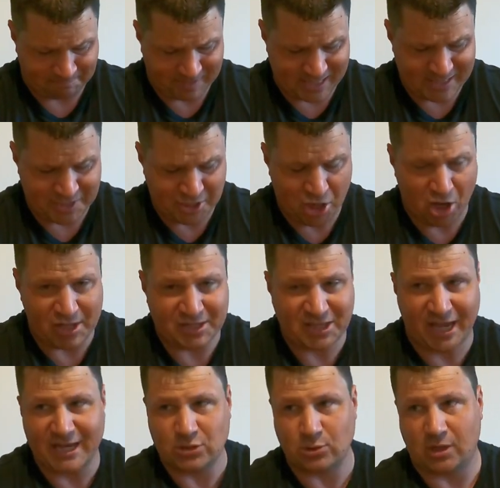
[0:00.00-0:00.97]
In the early
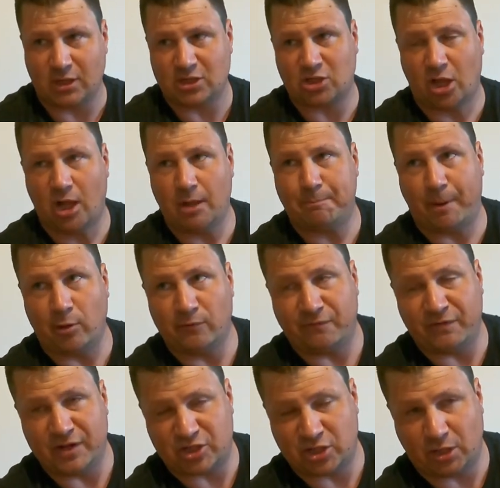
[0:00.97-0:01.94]
days when I started boat
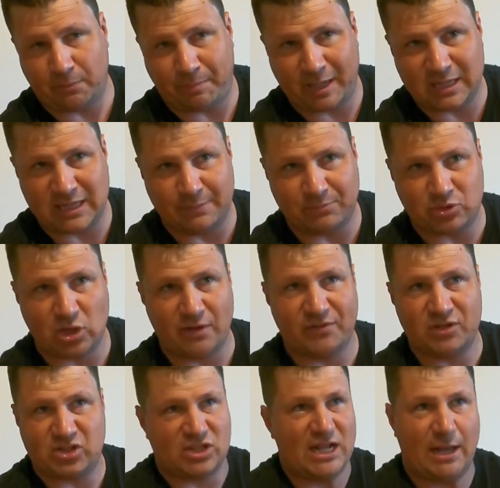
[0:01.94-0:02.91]
fishing, I paid lip
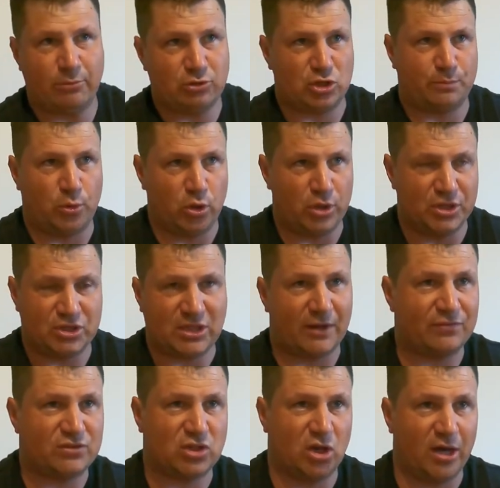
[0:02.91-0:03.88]
service to that, which is pulling
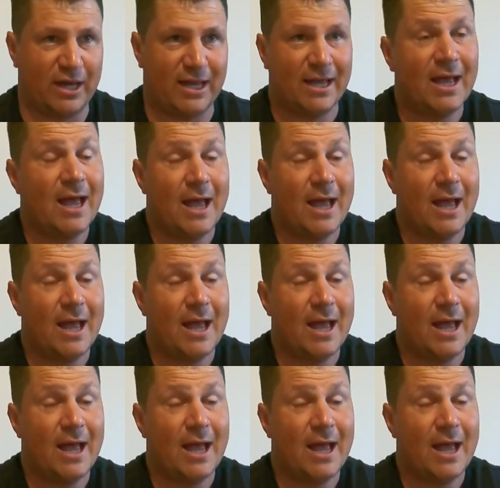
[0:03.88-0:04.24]
stuff tight.